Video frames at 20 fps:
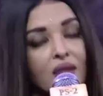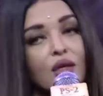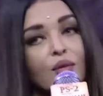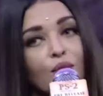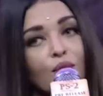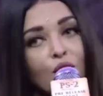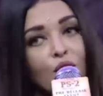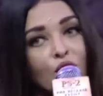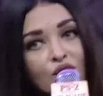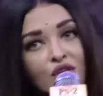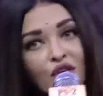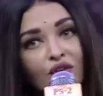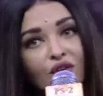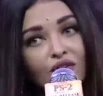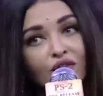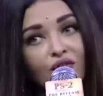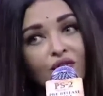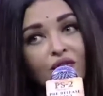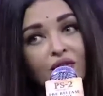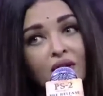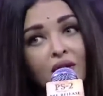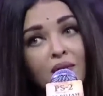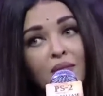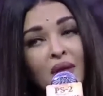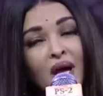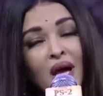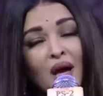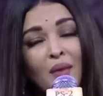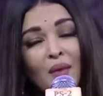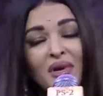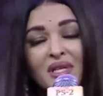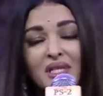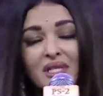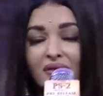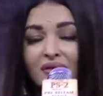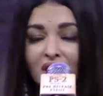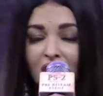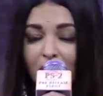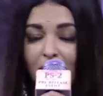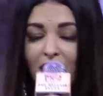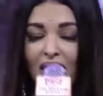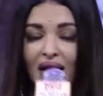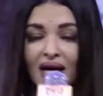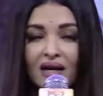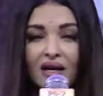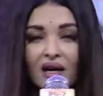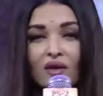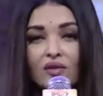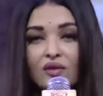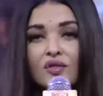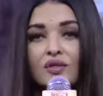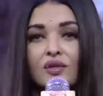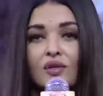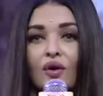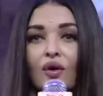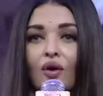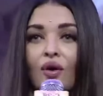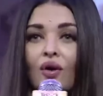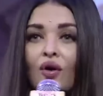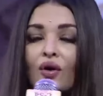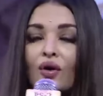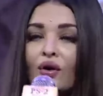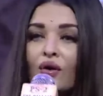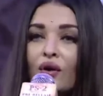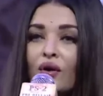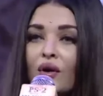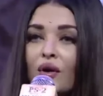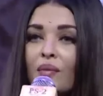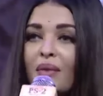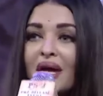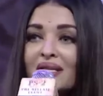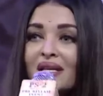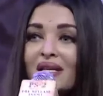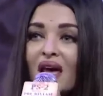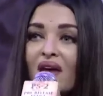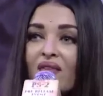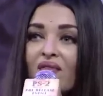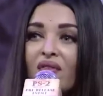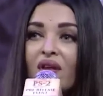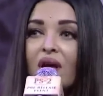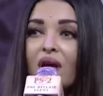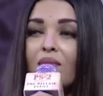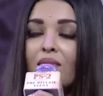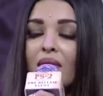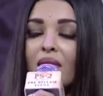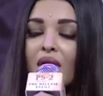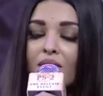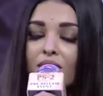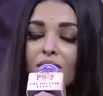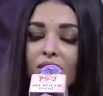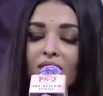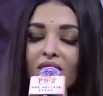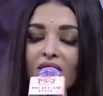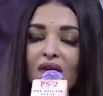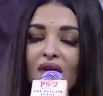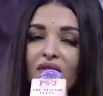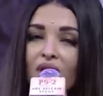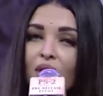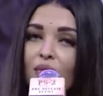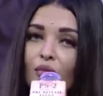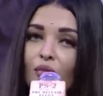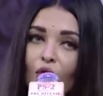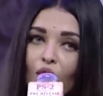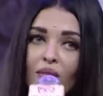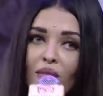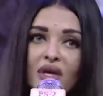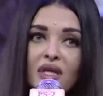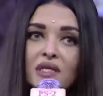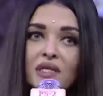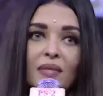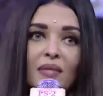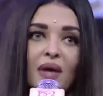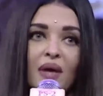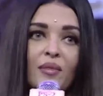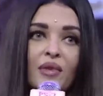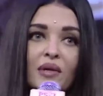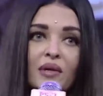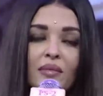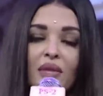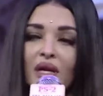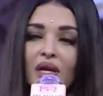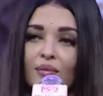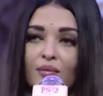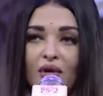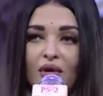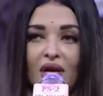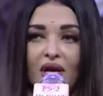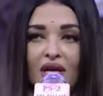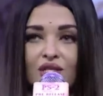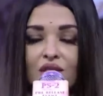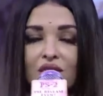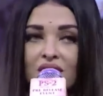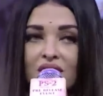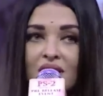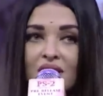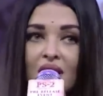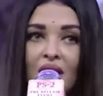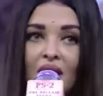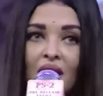The music of the film, but even the background score, you know, it makes every moment memorable and precious.